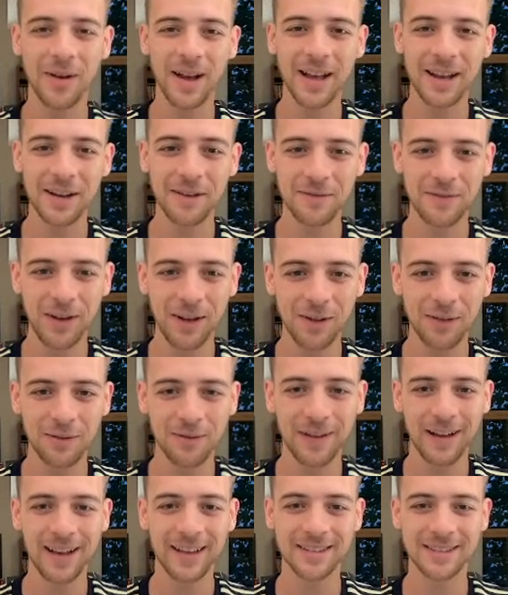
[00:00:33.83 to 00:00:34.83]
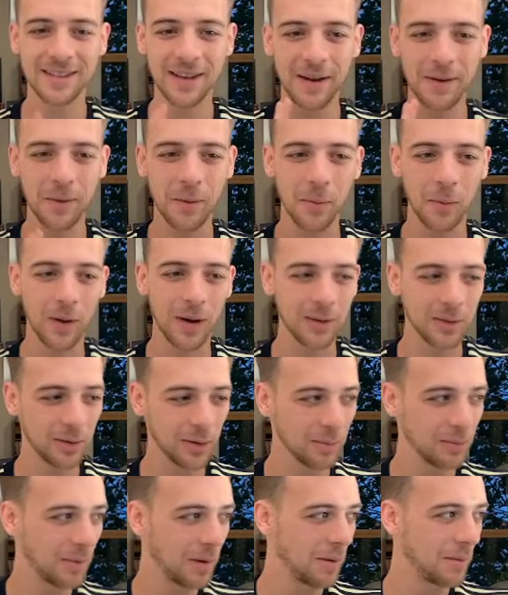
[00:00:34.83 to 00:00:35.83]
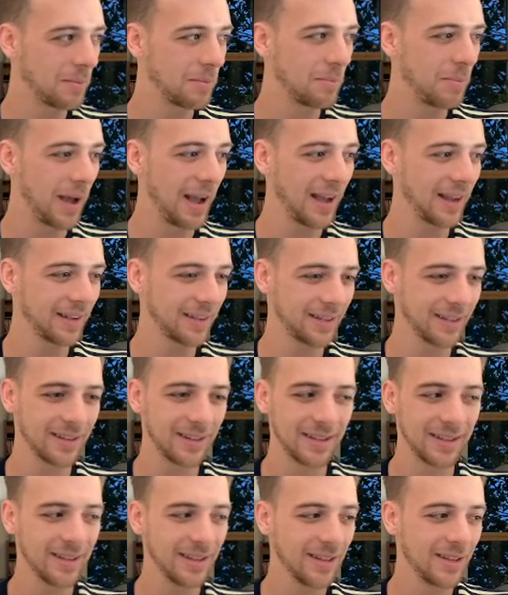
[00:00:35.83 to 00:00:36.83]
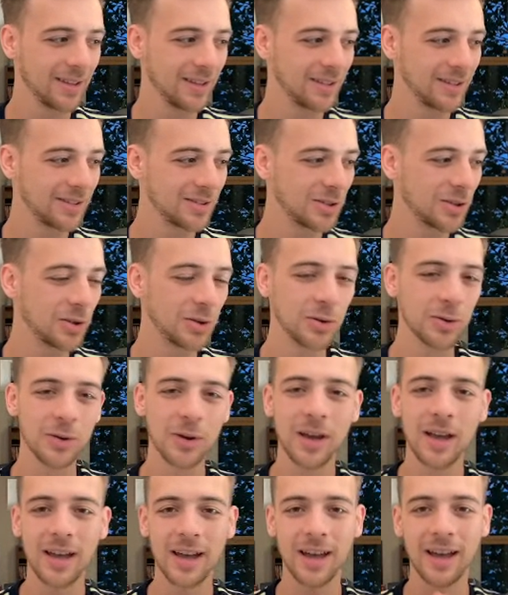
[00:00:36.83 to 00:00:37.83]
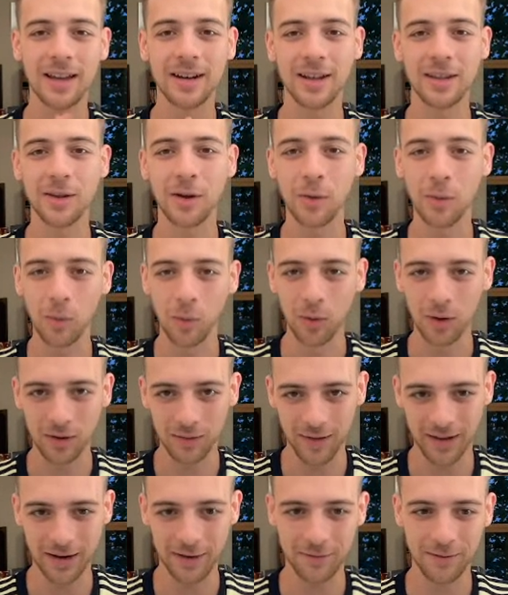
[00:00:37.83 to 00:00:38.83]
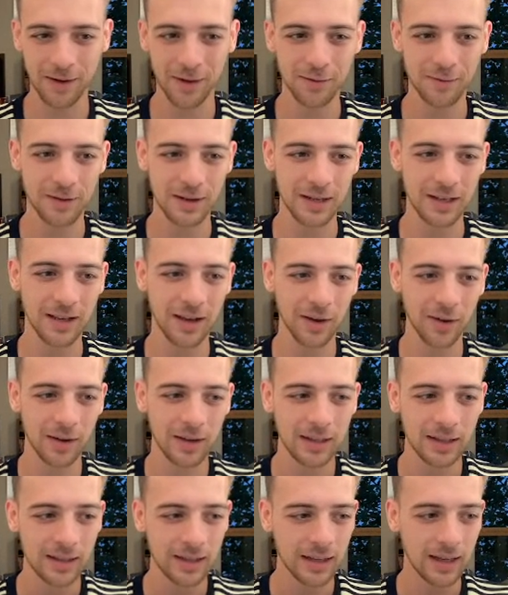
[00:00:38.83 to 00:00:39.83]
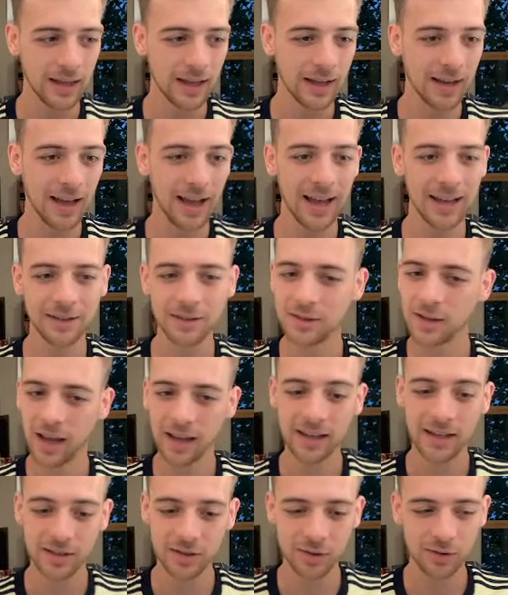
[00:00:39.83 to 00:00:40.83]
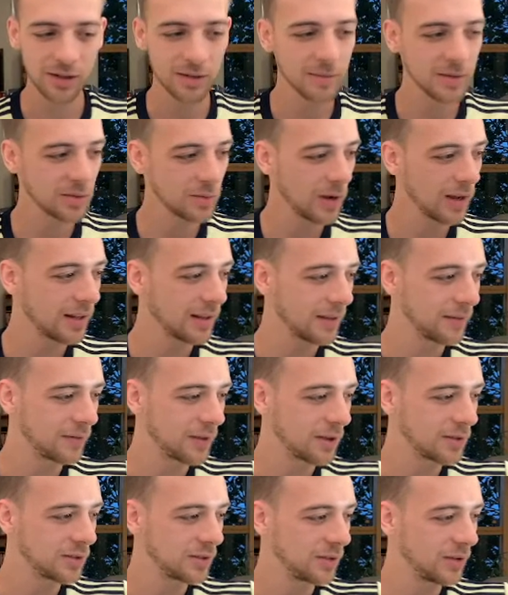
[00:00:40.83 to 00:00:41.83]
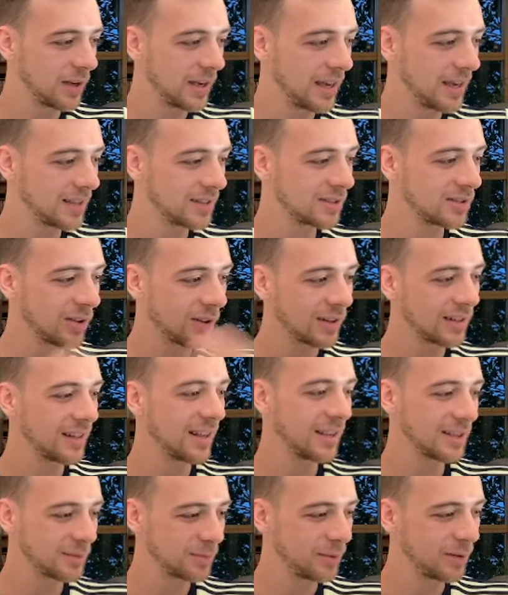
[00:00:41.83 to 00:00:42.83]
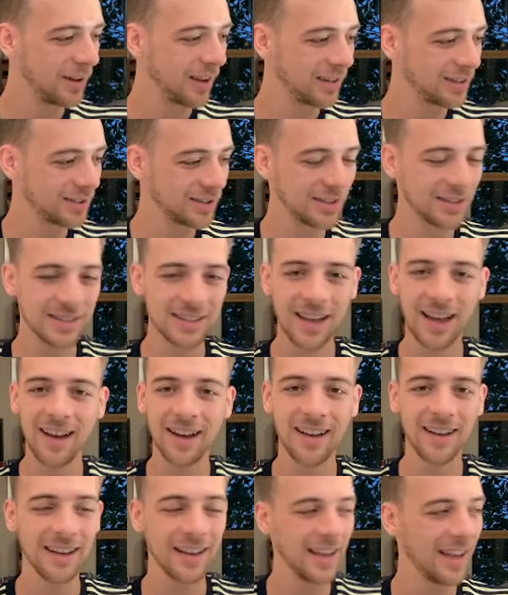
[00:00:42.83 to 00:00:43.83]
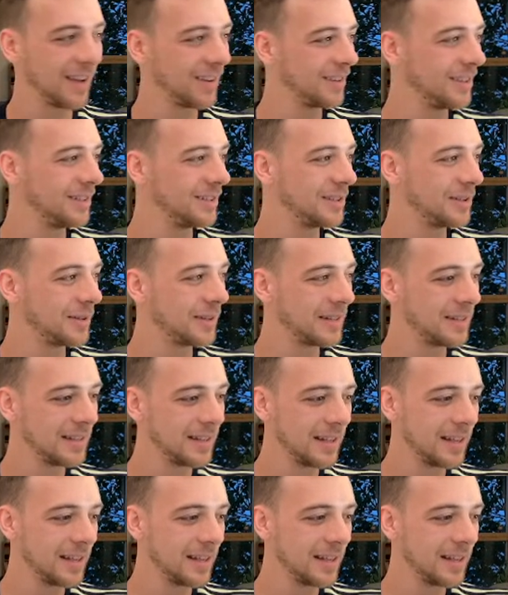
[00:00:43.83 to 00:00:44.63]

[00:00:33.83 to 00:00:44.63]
NFL fans, and welcome back to another Wall of NFL video, and I guess stream as well. If those of you are here, Stolen Knives Productions. Hi, how you doing?